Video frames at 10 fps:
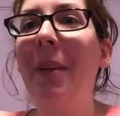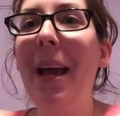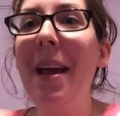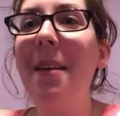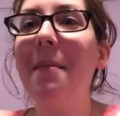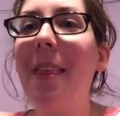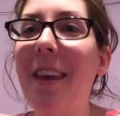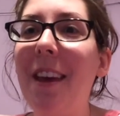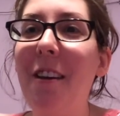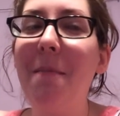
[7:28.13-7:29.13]
playing with
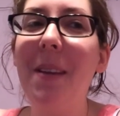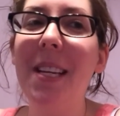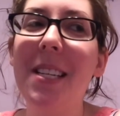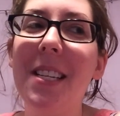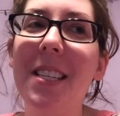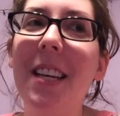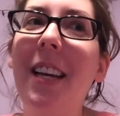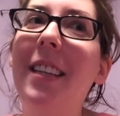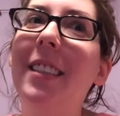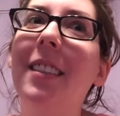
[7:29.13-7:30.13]
him. And it's just,
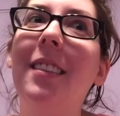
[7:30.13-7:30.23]
like,